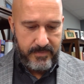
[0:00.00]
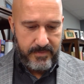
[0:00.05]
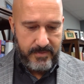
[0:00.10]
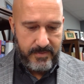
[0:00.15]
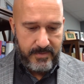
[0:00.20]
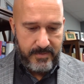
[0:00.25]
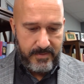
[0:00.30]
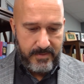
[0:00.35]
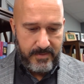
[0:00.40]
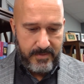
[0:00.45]

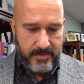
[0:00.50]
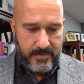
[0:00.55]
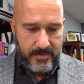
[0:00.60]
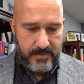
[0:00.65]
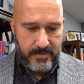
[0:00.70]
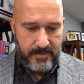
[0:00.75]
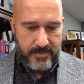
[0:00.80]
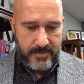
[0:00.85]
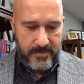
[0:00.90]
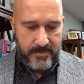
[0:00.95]

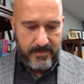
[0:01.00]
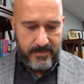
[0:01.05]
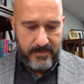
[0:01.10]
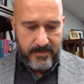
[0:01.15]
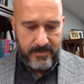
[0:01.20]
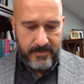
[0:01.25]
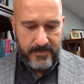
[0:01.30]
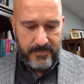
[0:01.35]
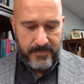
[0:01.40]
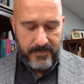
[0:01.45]

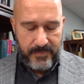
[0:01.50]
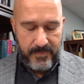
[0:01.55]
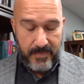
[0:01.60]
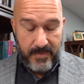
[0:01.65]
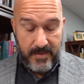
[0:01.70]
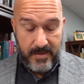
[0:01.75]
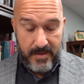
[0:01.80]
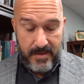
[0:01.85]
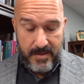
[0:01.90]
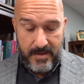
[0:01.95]
Nothing is said.